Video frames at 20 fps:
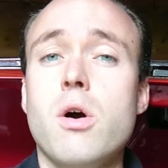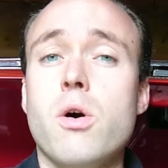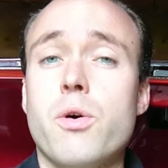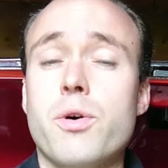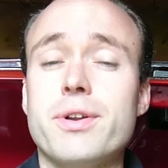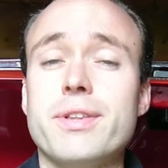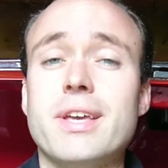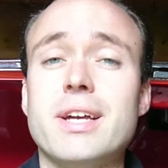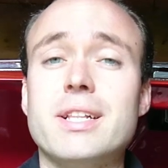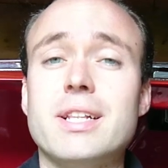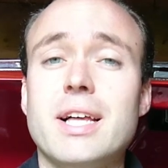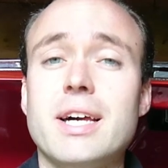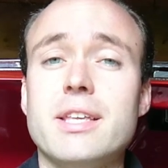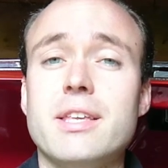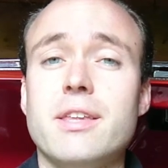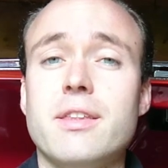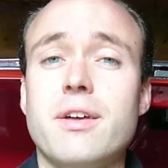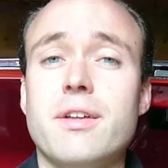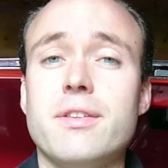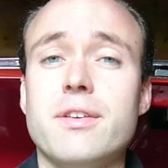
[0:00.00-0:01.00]
or
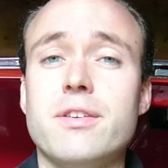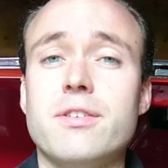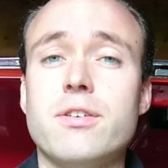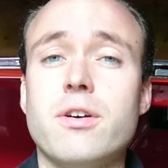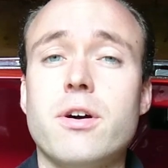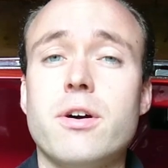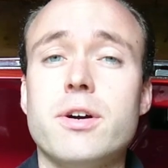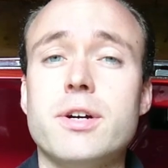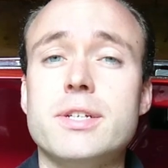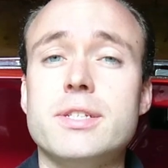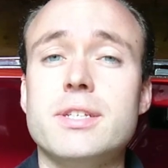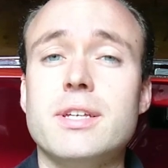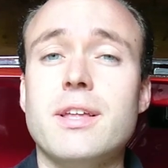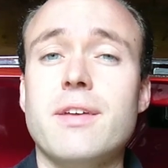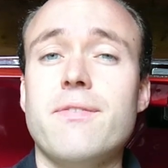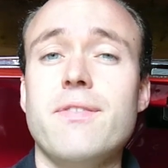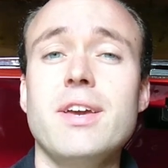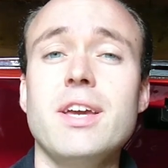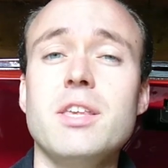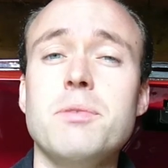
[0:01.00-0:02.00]
neglected on these cars, and
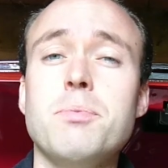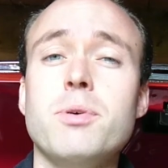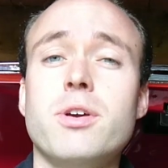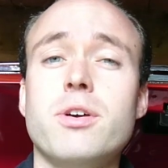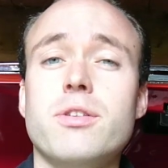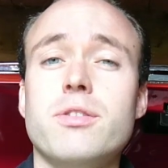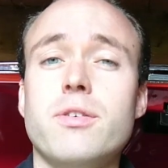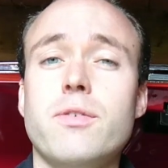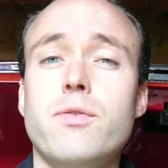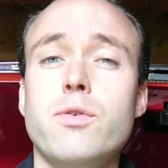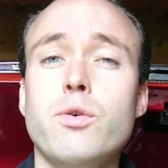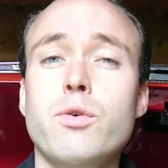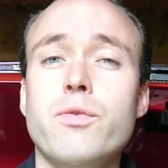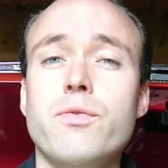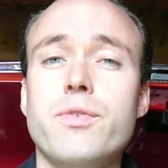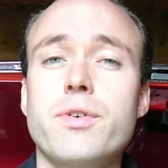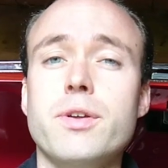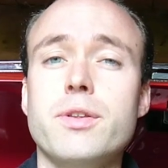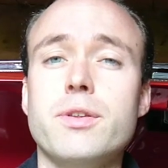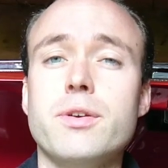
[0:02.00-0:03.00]
I think it's because the fuel
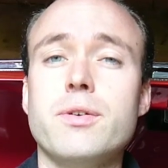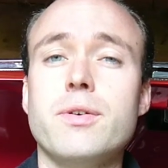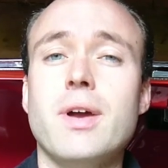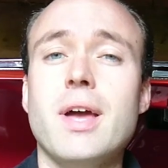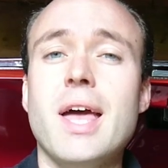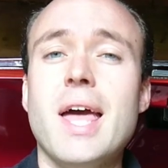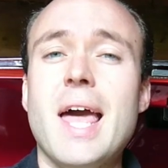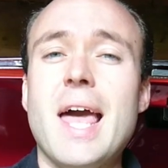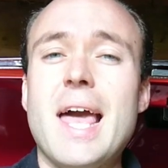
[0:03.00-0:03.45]
filter